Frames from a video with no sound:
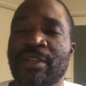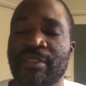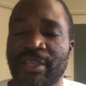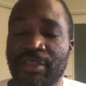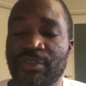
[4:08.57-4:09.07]

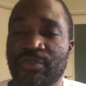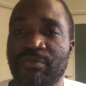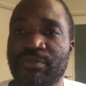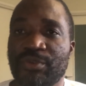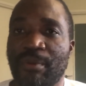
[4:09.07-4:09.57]
Thank you
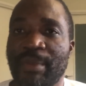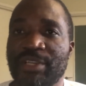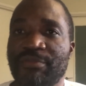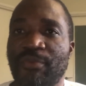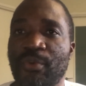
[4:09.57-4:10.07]
so
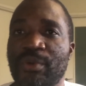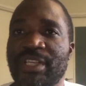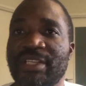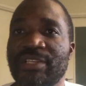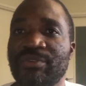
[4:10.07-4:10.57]
much for
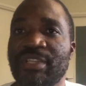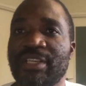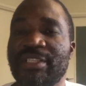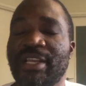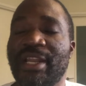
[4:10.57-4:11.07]
listening to
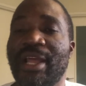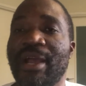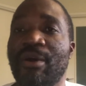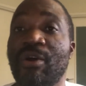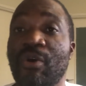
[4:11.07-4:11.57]
this, and I
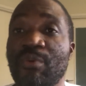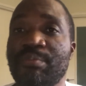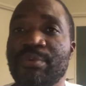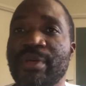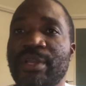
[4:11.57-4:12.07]

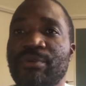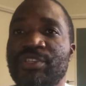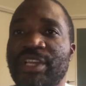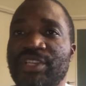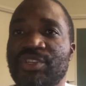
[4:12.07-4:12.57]
hope it will
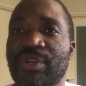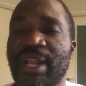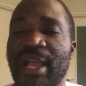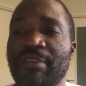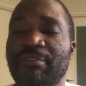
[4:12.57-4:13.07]
change your
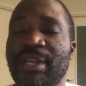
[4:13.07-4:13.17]
life,